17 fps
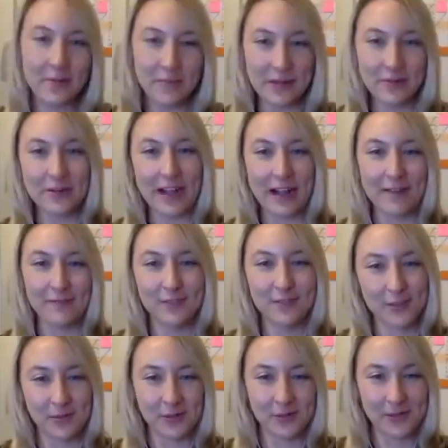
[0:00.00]
got me all
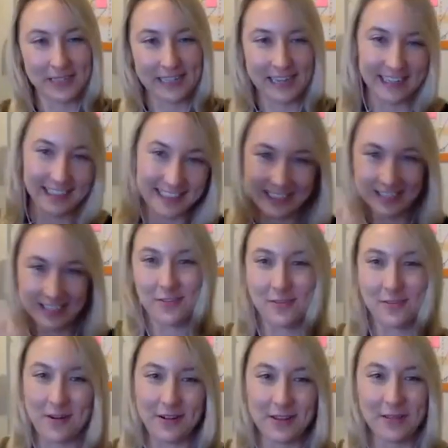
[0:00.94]
comfortable and now you're
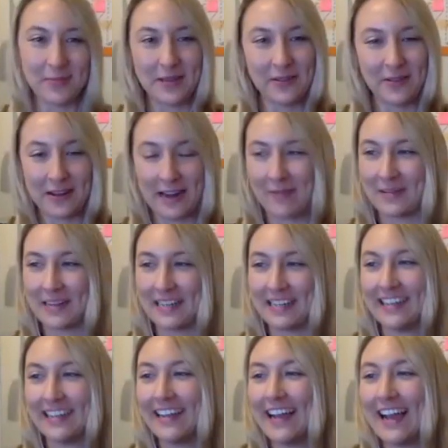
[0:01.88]
just throwing the big one at
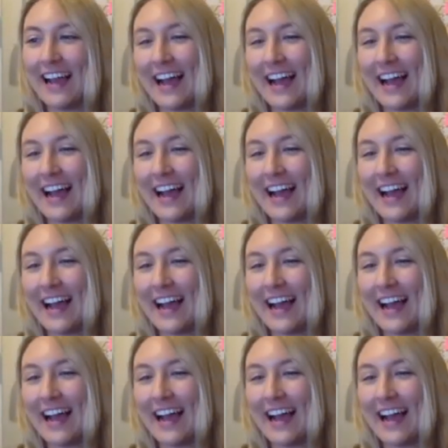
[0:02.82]
me.